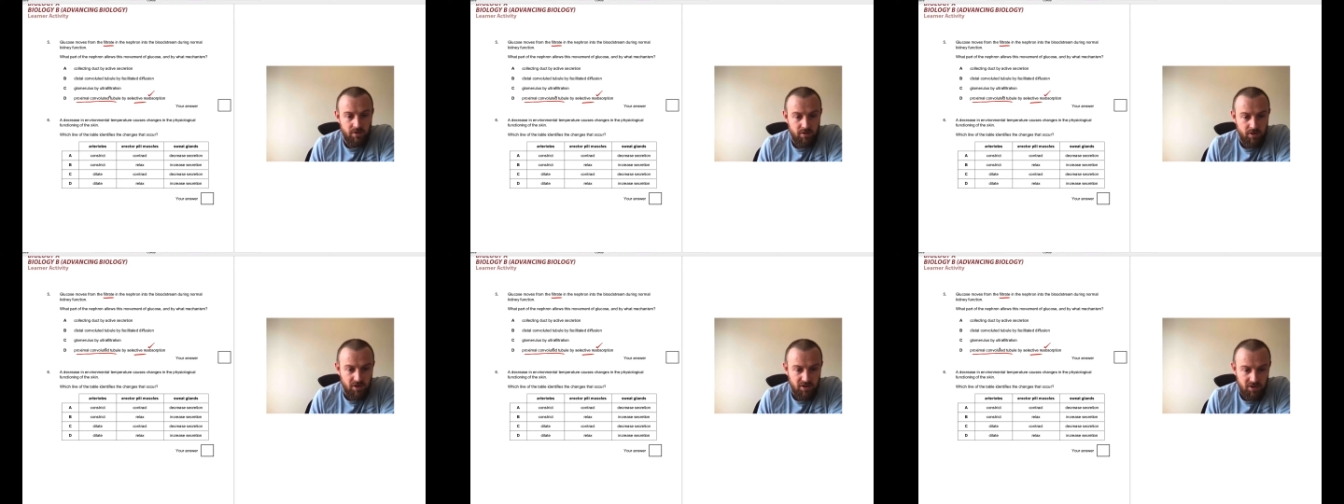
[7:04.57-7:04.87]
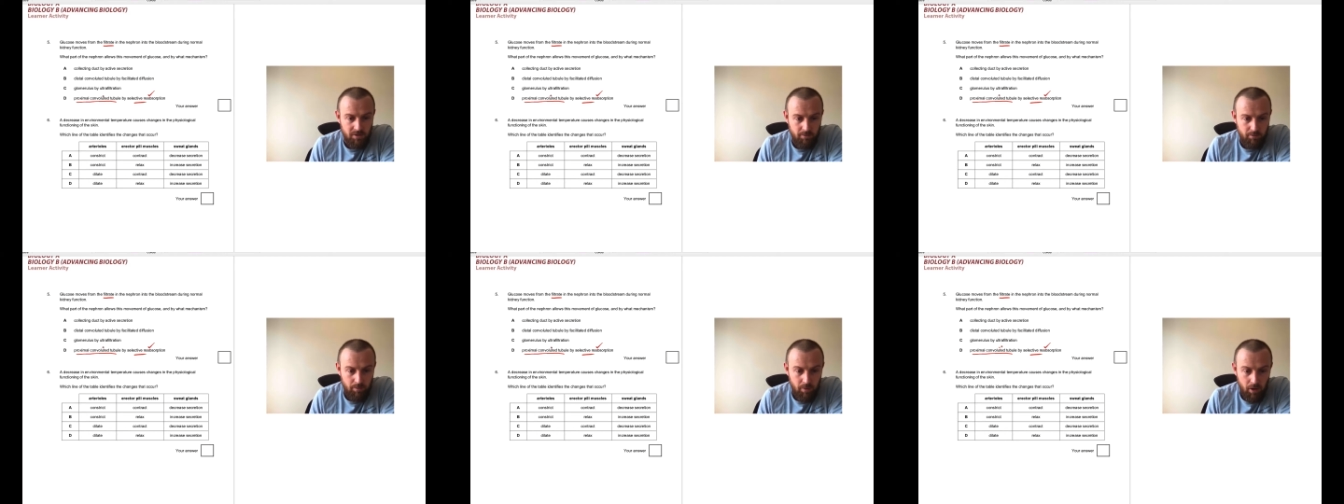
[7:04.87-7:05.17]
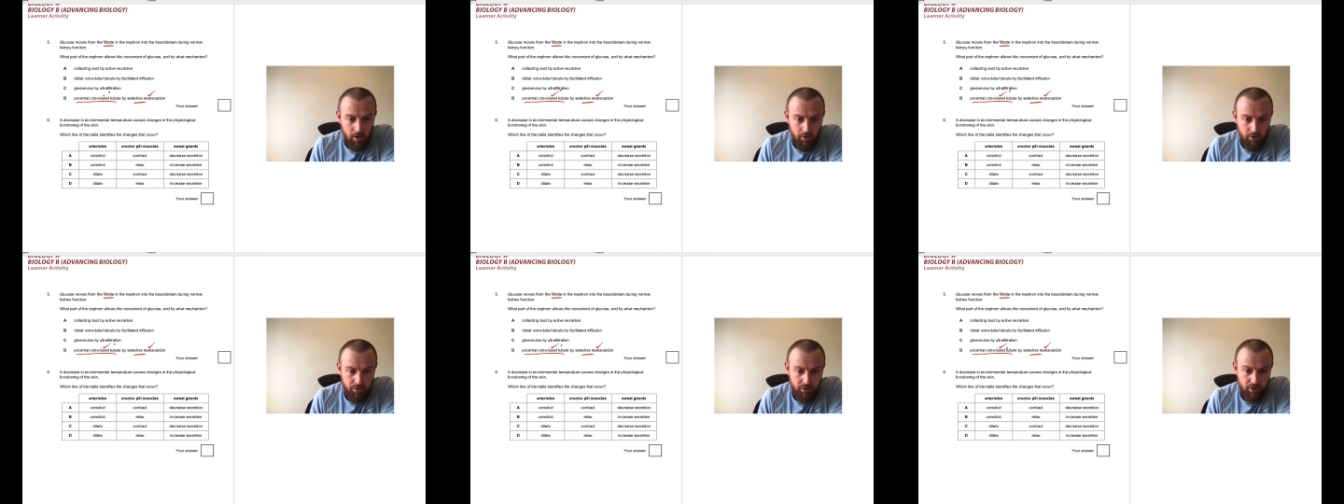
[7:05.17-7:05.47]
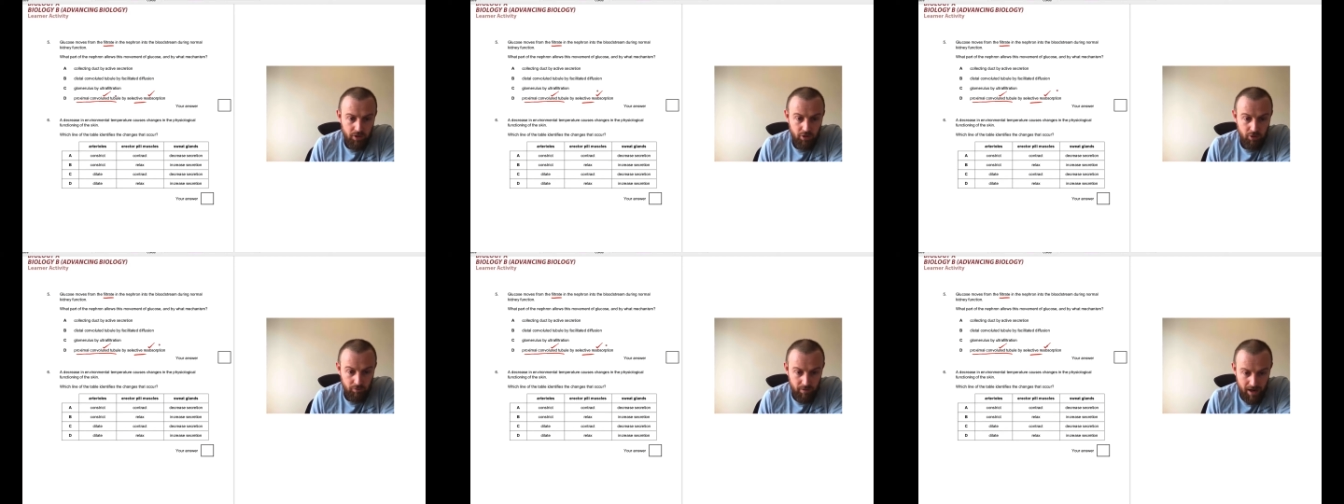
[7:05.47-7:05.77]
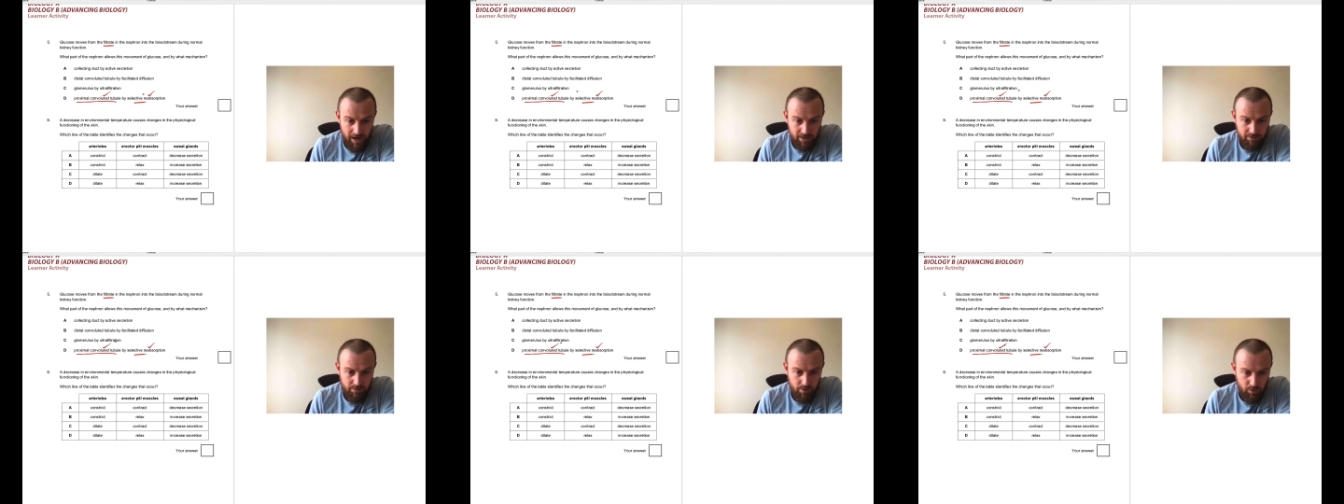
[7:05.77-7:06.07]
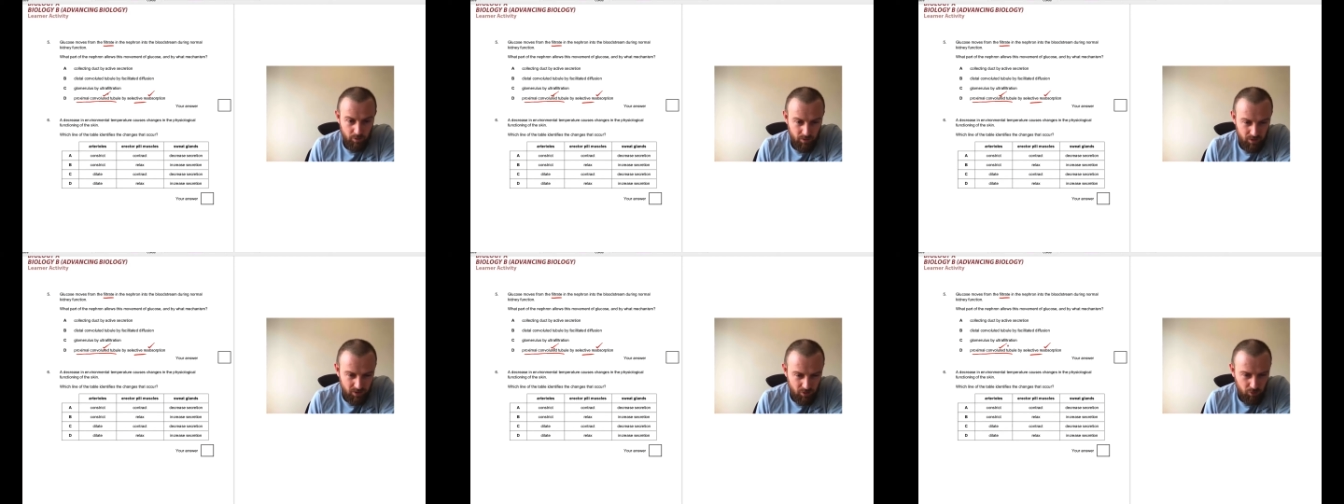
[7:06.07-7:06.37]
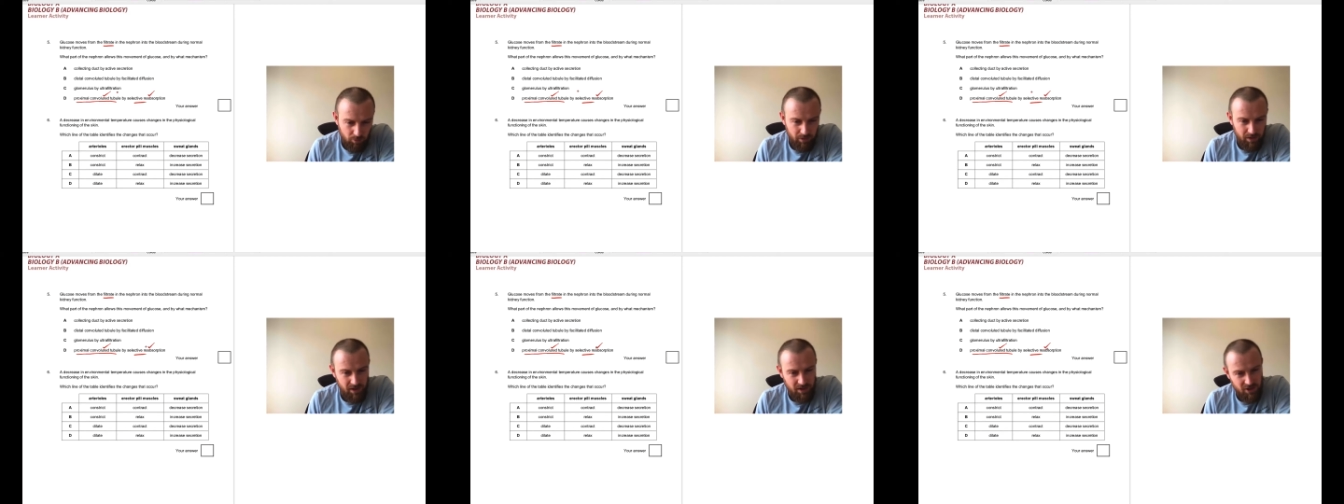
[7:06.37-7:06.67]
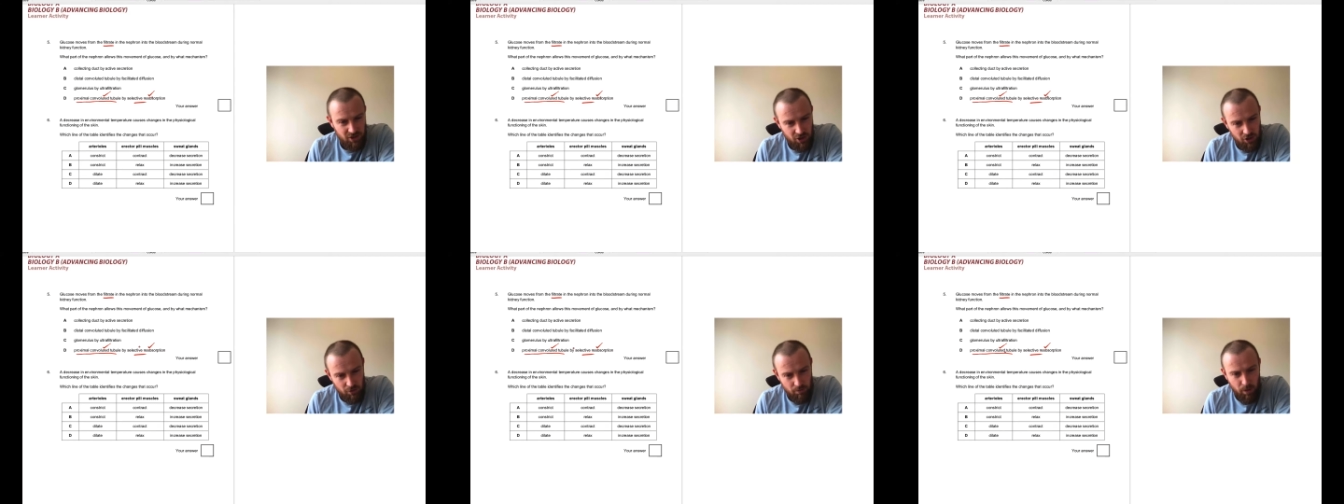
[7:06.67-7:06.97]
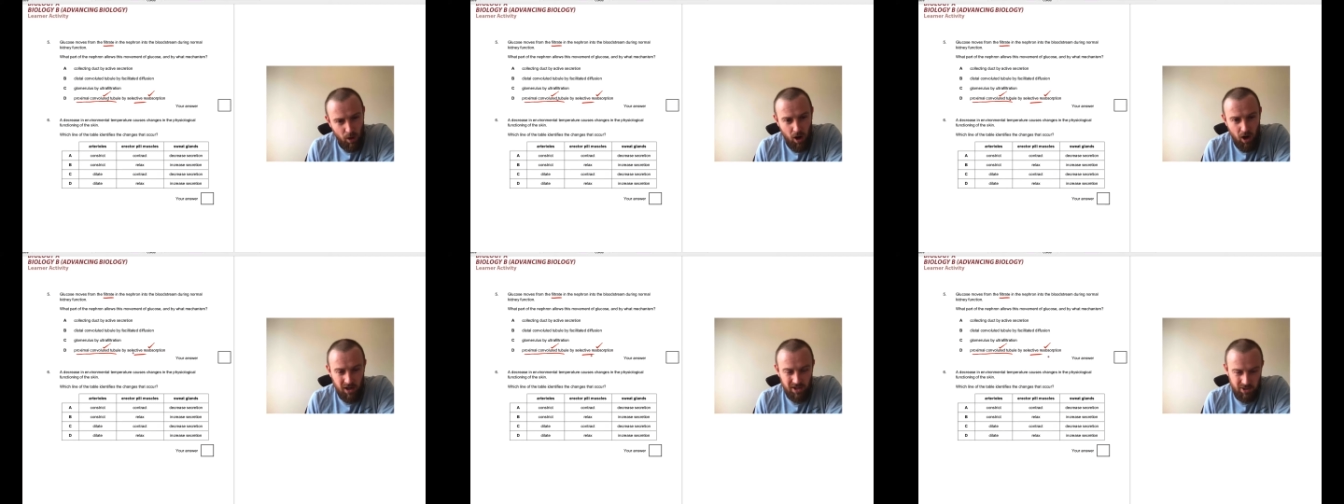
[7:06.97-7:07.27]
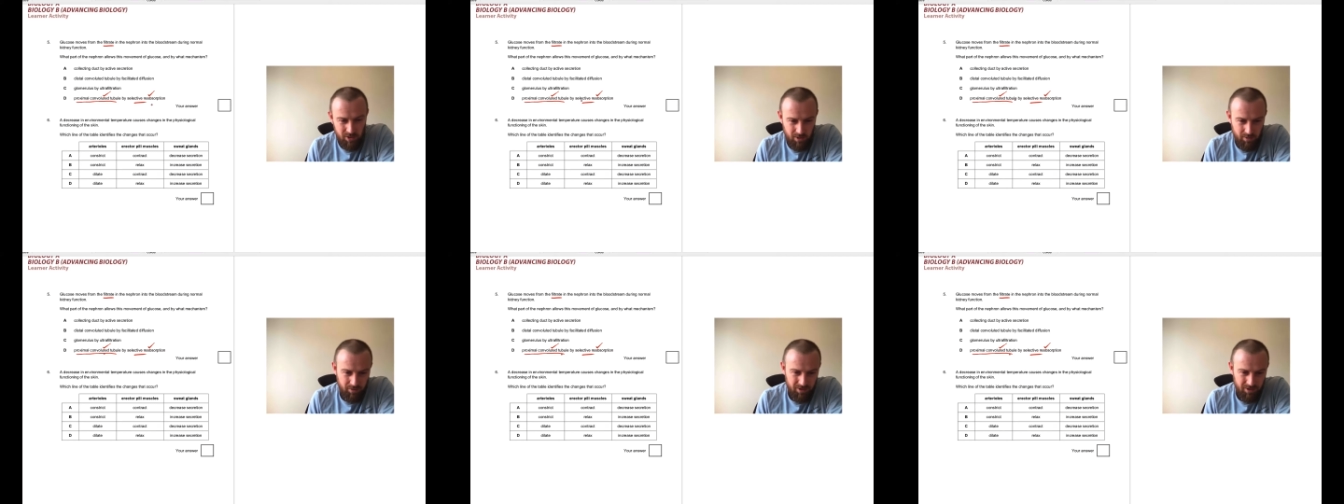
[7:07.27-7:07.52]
Those are both correct. Remember, normally there's 2 parts to it.